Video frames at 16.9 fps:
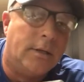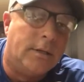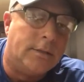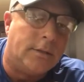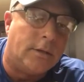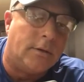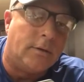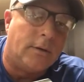
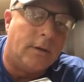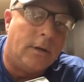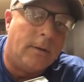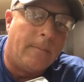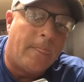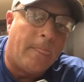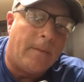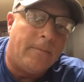So
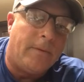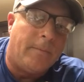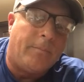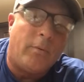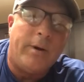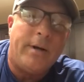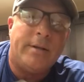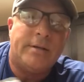the
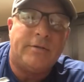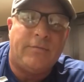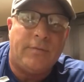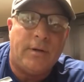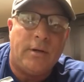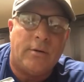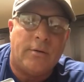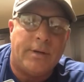point of this
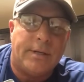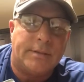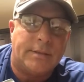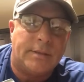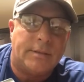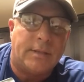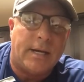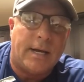video
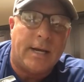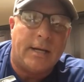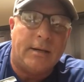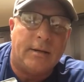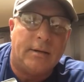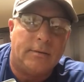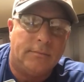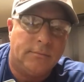is that